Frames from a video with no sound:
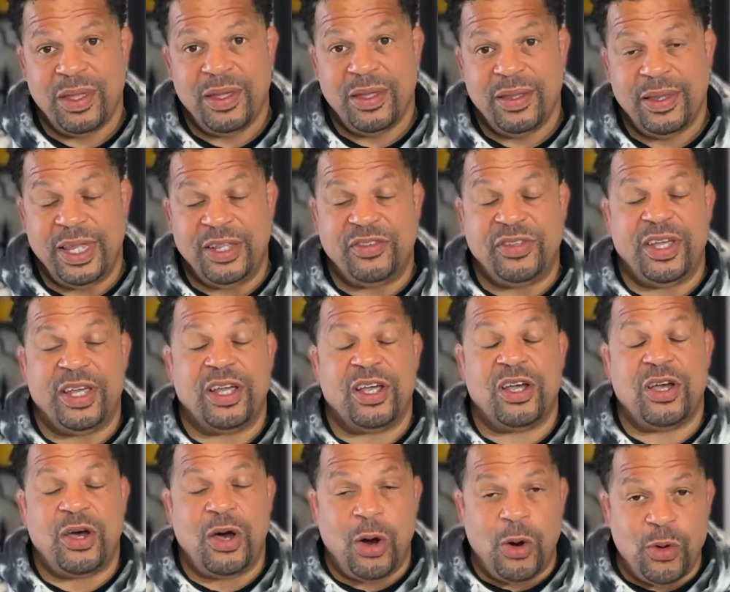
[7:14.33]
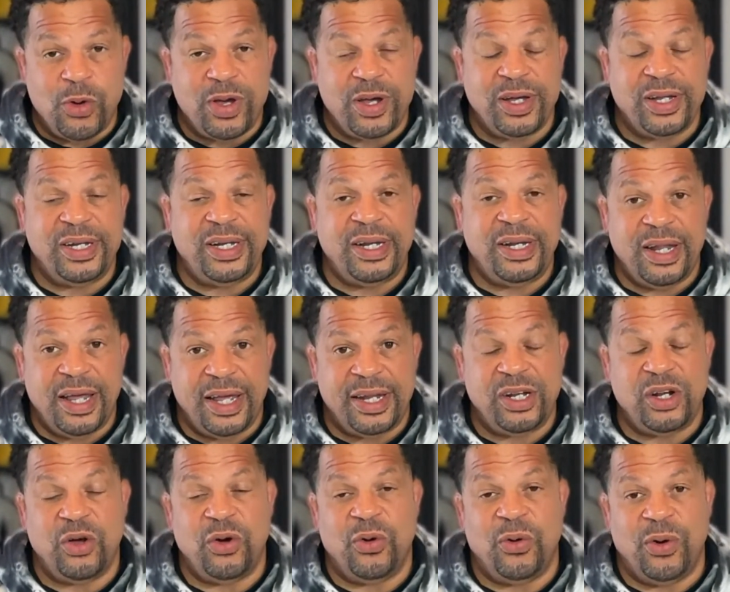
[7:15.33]
They said coconut
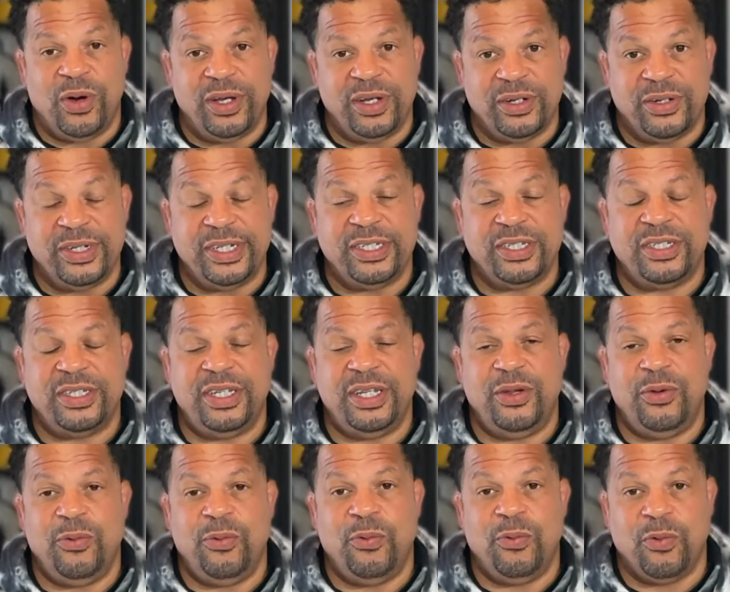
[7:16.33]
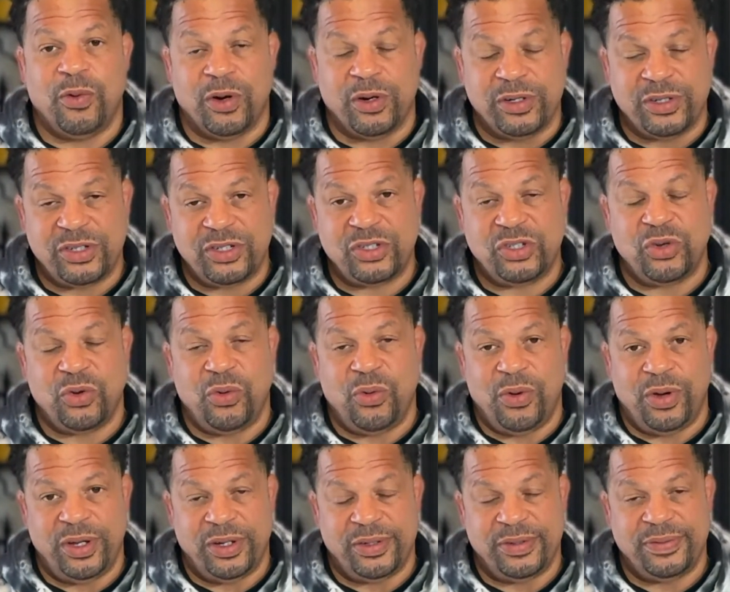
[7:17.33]
oil is the worst
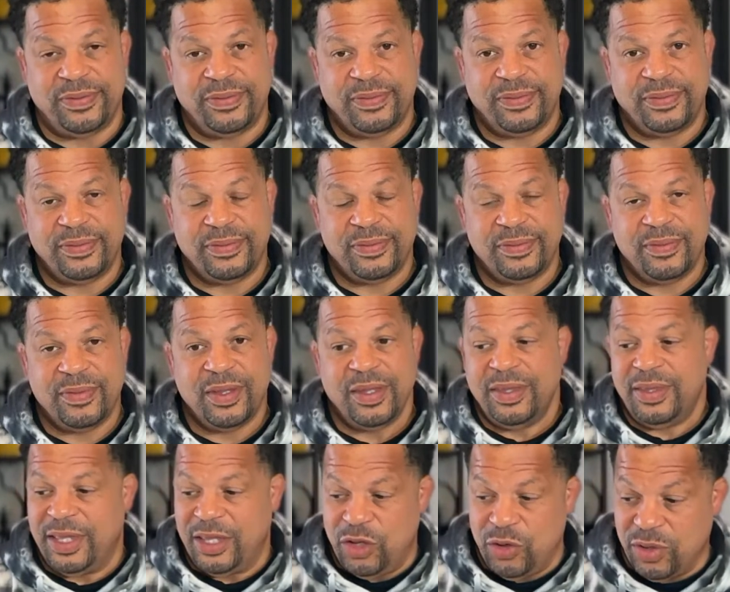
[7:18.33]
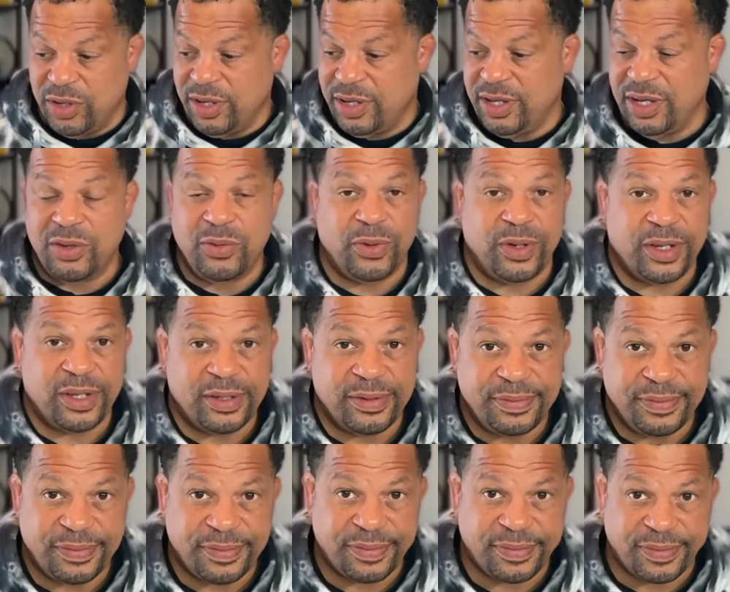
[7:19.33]
oil that you can cook with.
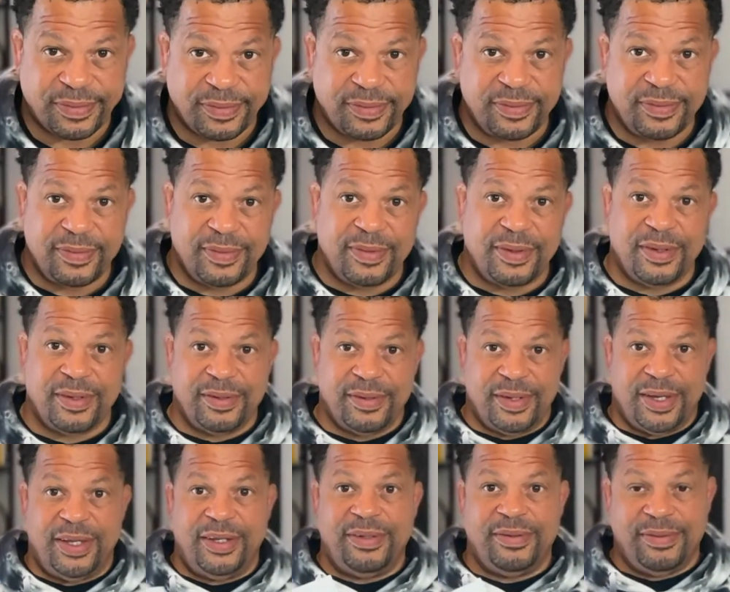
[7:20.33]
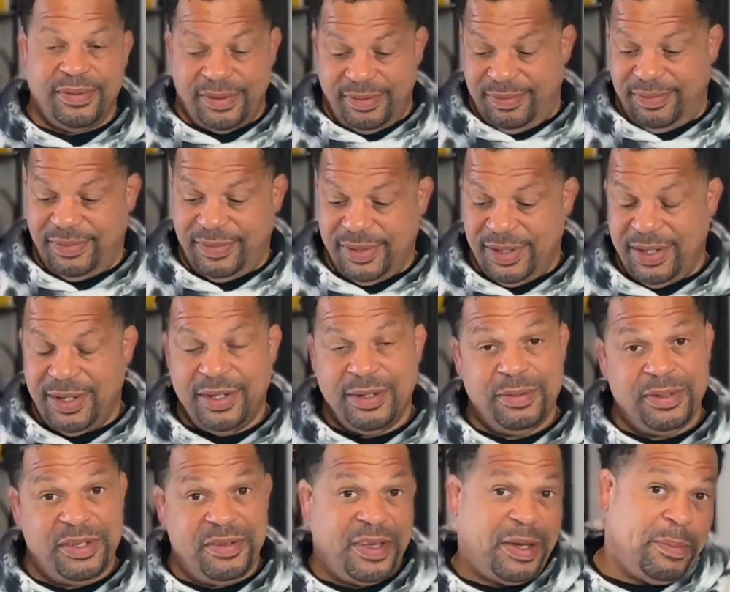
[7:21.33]
Okay.
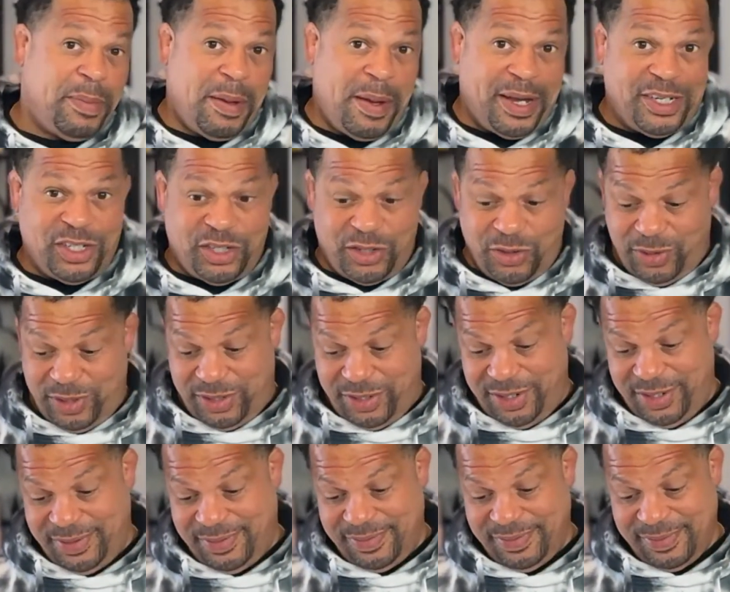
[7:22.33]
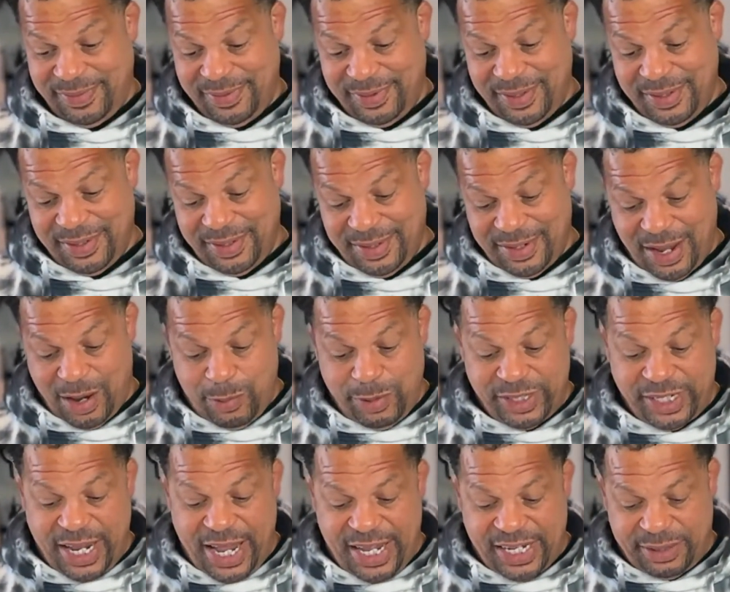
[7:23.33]
Let's see, maybe I can show it to you. I wish
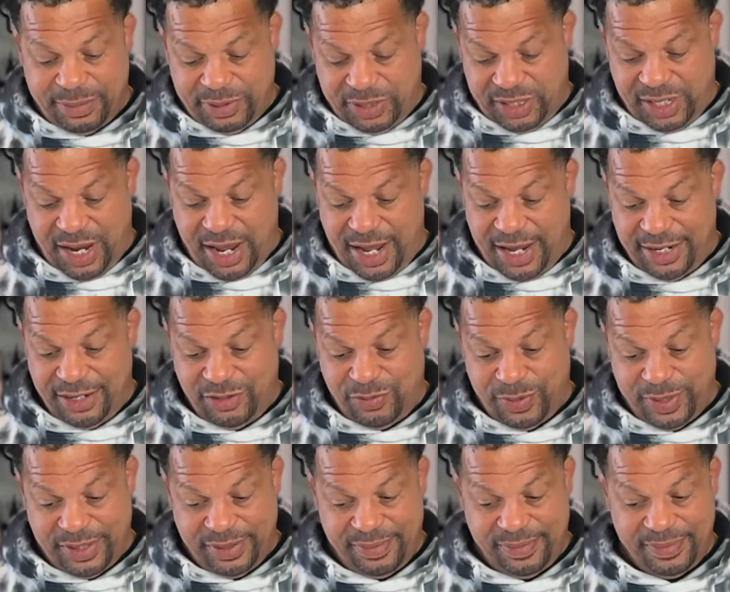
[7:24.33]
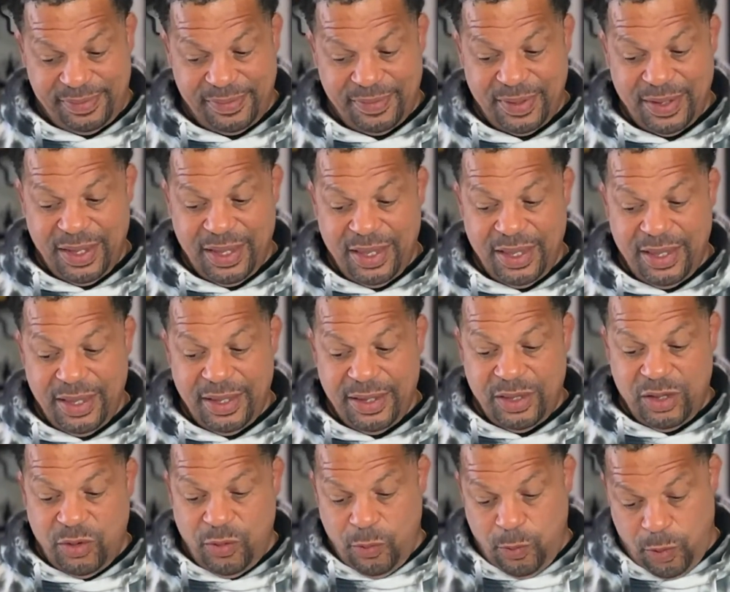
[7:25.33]
I had some slides, but
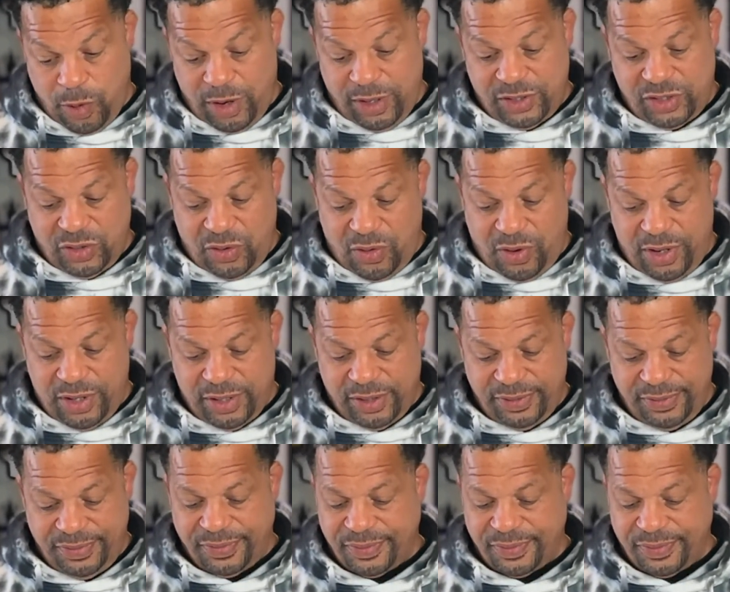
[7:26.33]
the worst oil